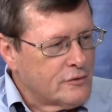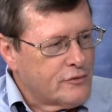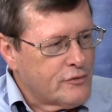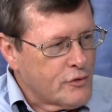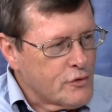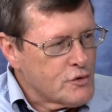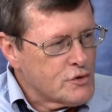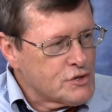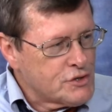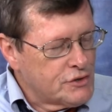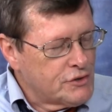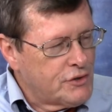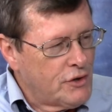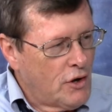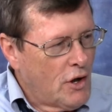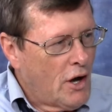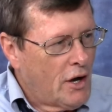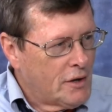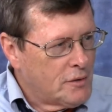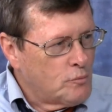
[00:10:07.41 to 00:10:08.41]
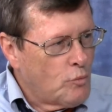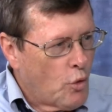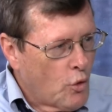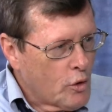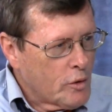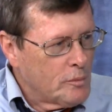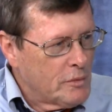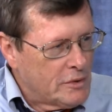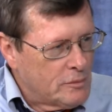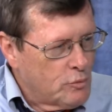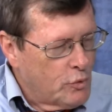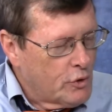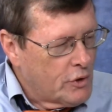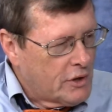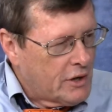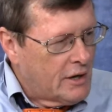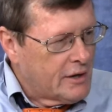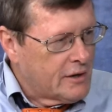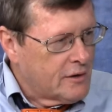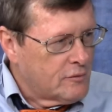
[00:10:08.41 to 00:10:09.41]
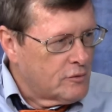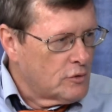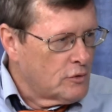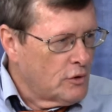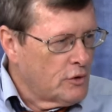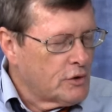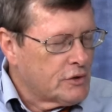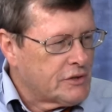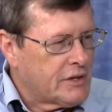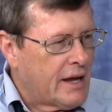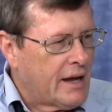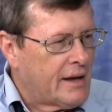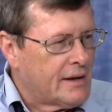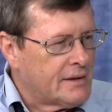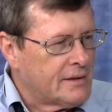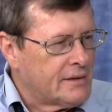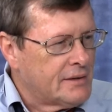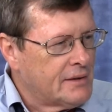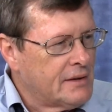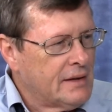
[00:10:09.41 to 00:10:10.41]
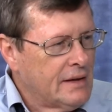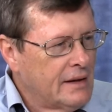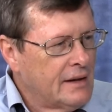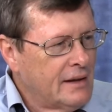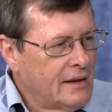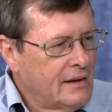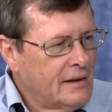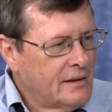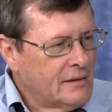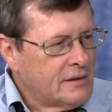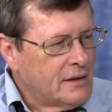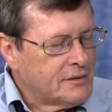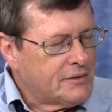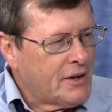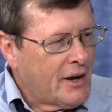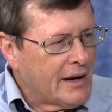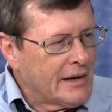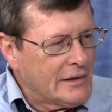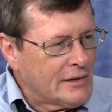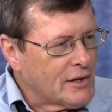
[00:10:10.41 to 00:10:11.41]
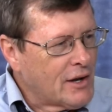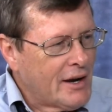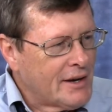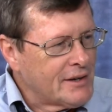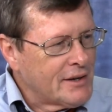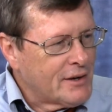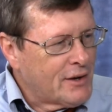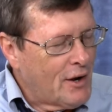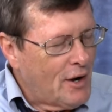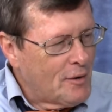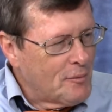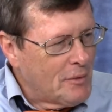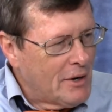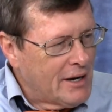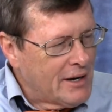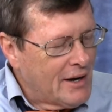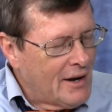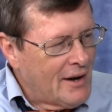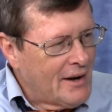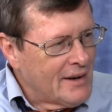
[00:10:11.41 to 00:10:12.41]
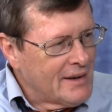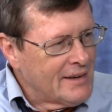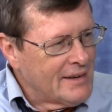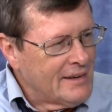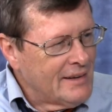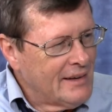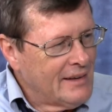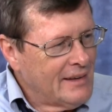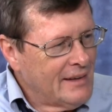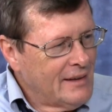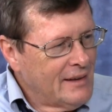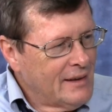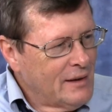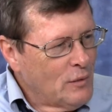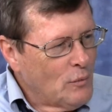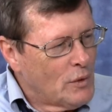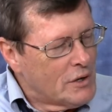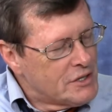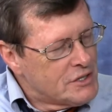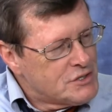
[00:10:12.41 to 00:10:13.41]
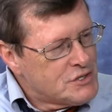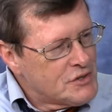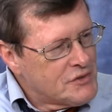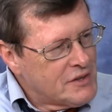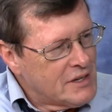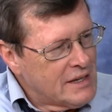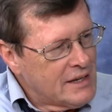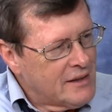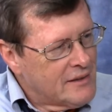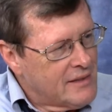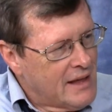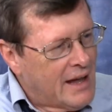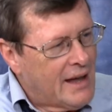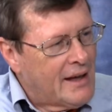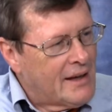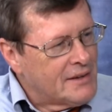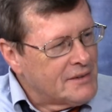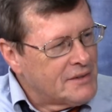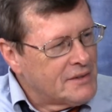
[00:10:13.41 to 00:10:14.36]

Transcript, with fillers: first non-Mormon book I ever looked at, and yeah. the title kind of caught my eye. What yeah. did you think of that?